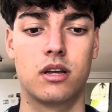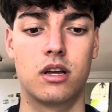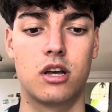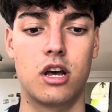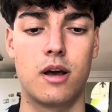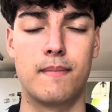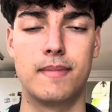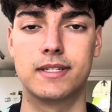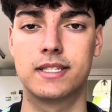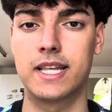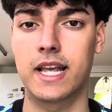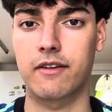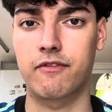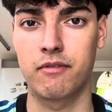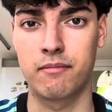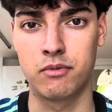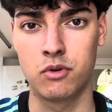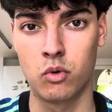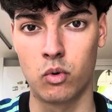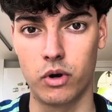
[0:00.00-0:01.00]
a mistake
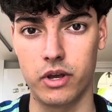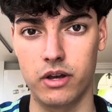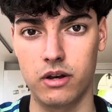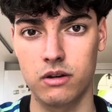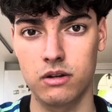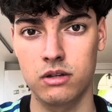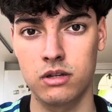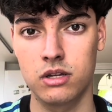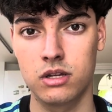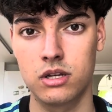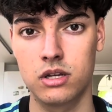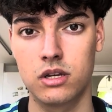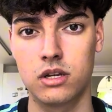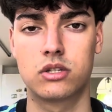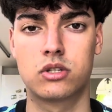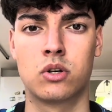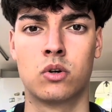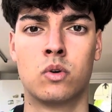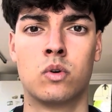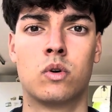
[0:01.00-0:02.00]
from Neuer,
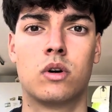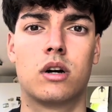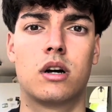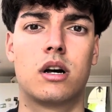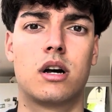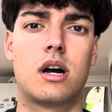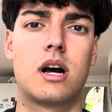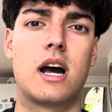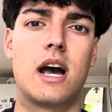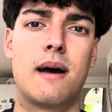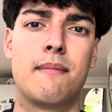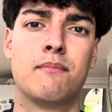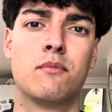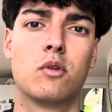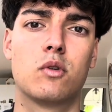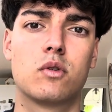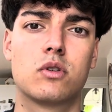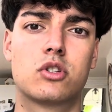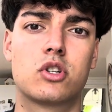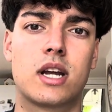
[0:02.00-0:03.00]
so I'm
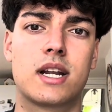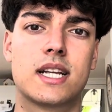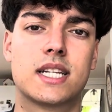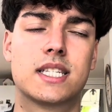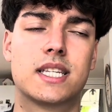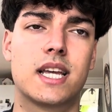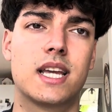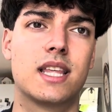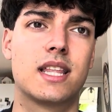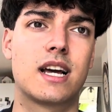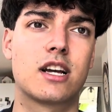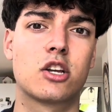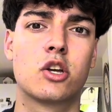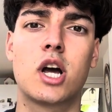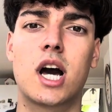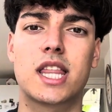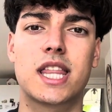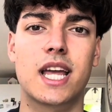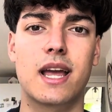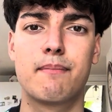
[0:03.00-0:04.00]
not trying to say that.
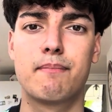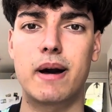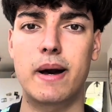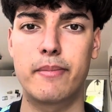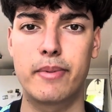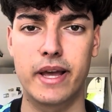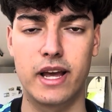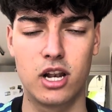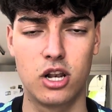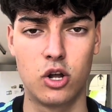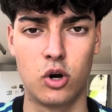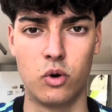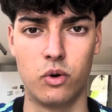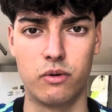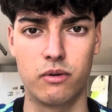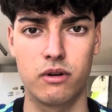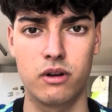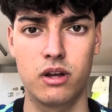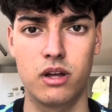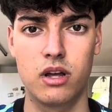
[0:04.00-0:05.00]
I think Mbappe
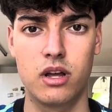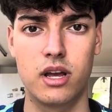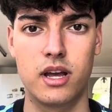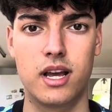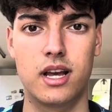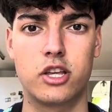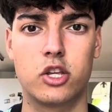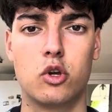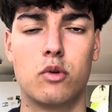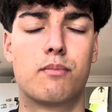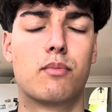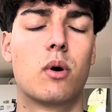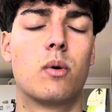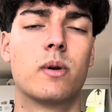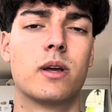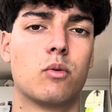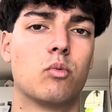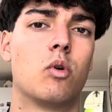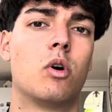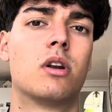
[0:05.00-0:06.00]
alone, you'd
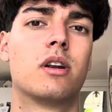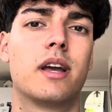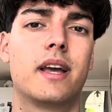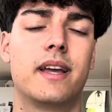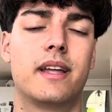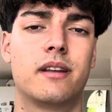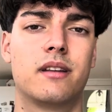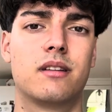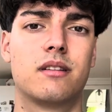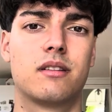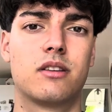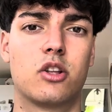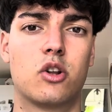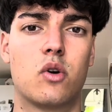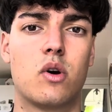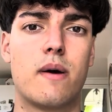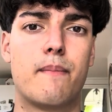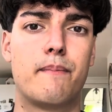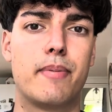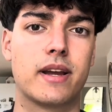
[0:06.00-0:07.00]
probably want in
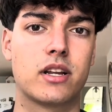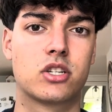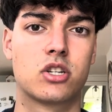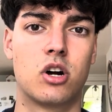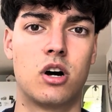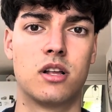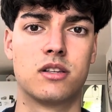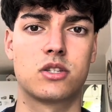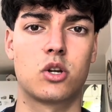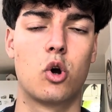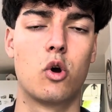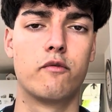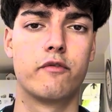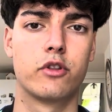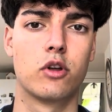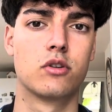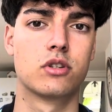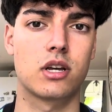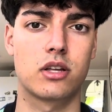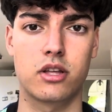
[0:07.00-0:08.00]
a big chance over
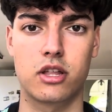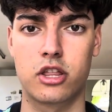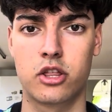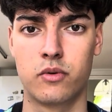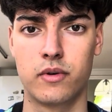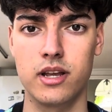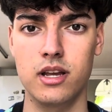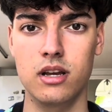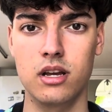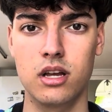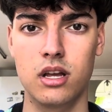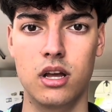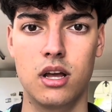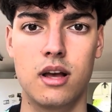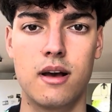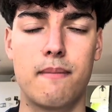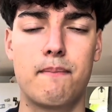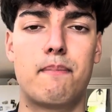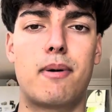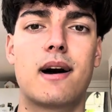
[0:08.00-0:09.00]
those other three.
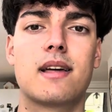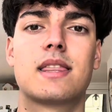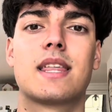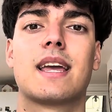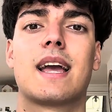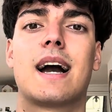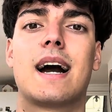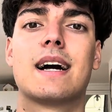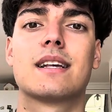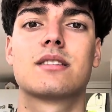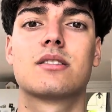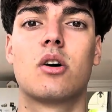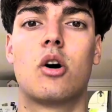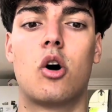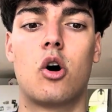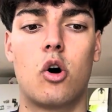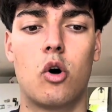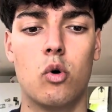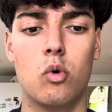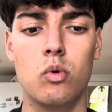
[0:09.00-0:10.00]
But I think as a
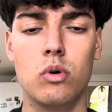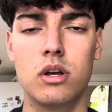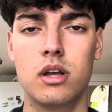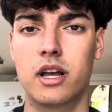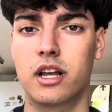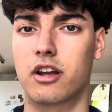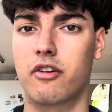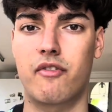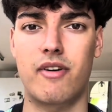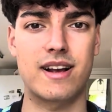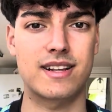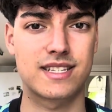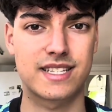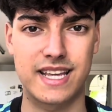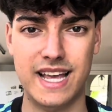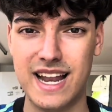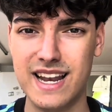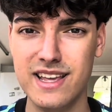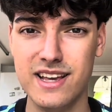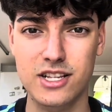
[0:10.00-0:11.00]
whole,
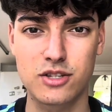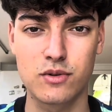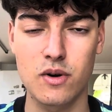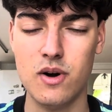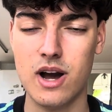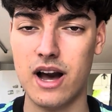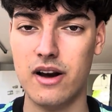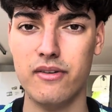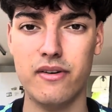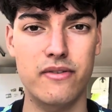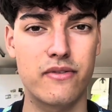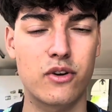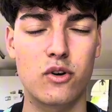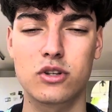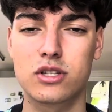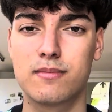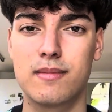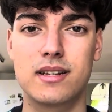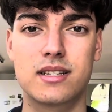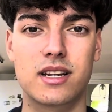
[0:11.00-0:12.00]
Kvaratskhelia as well. How I forgot
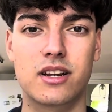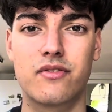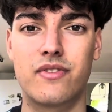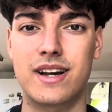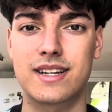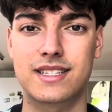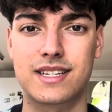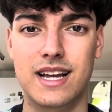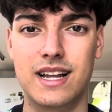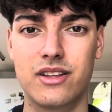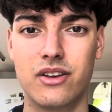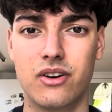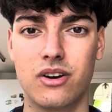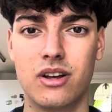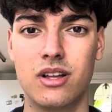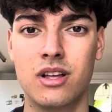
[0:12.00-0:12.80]
to mention Kvaratskhelia.